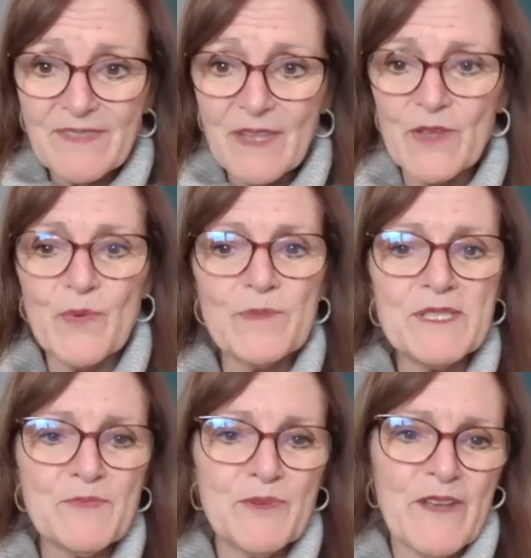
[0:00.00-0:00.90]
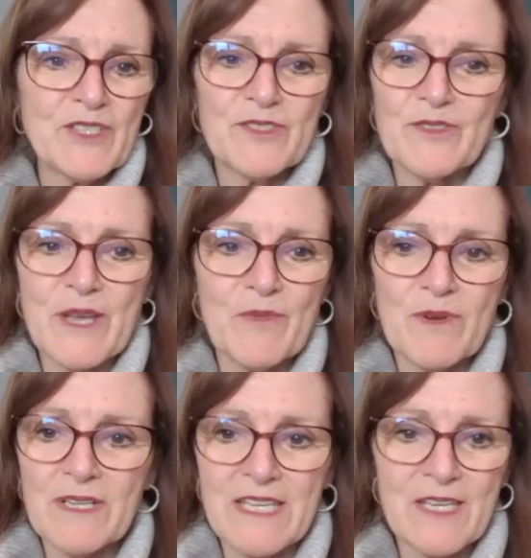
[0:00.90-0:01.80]
the Women's Professional
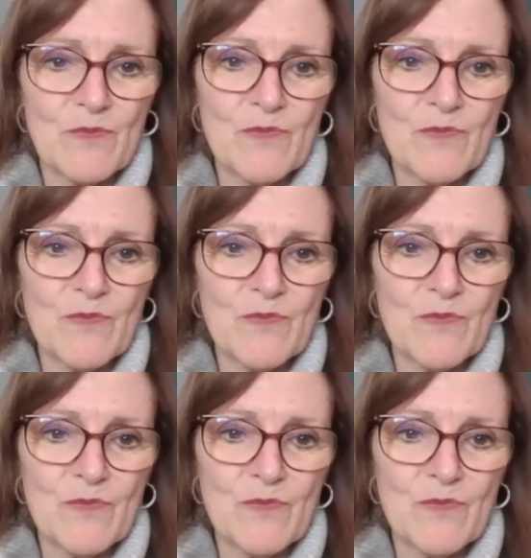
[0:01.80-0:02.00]
Network. It